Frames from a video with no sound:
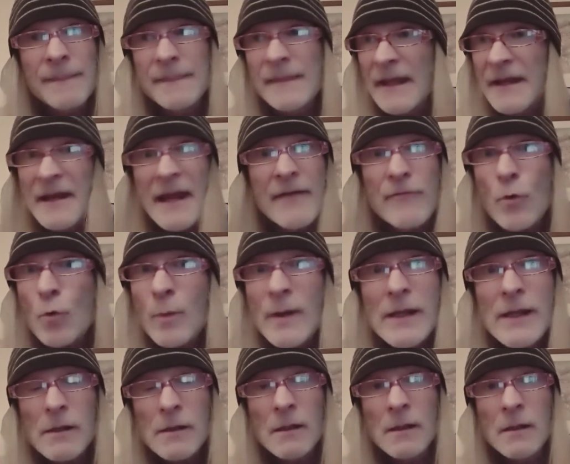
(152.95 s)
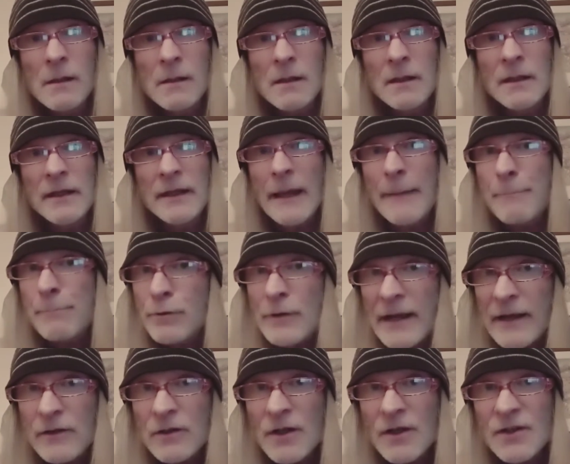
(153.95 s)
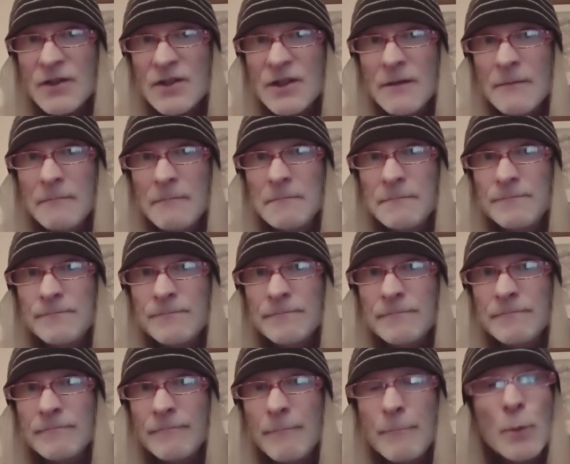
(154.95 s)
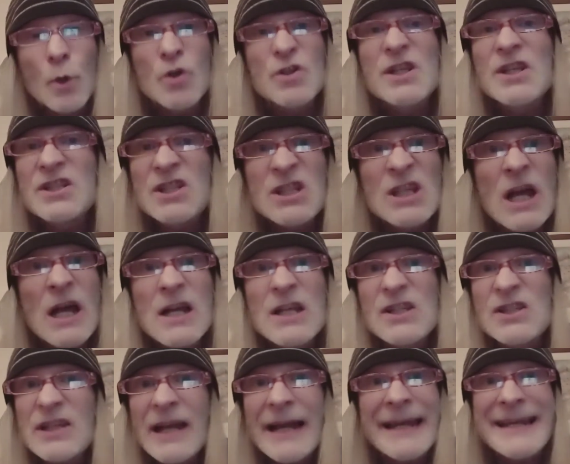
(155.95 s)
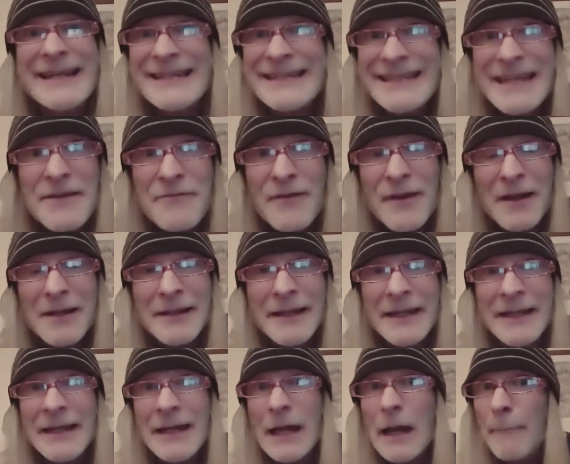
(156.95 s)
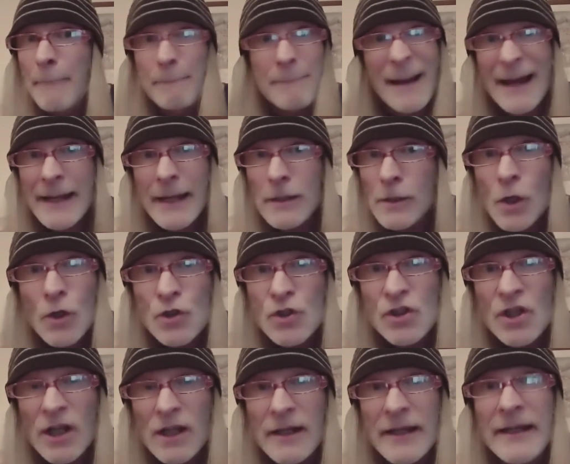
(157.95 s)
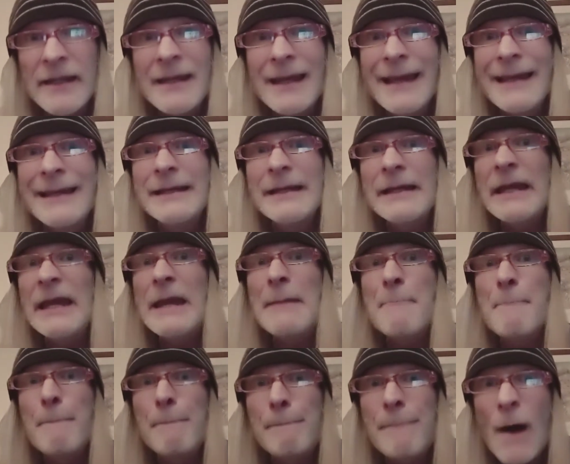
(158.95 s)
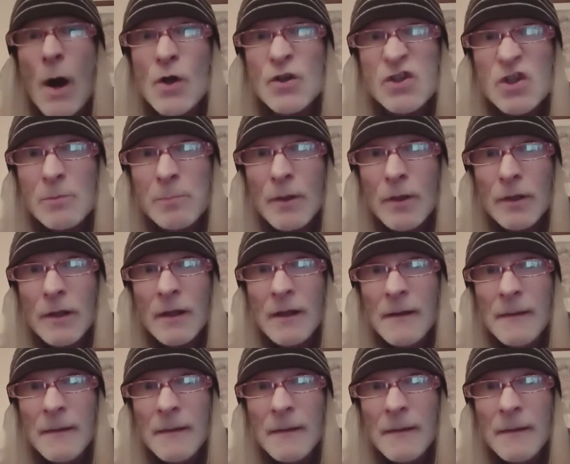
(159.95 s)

They never will get pregnant, because it's scientifically and biologically impossible.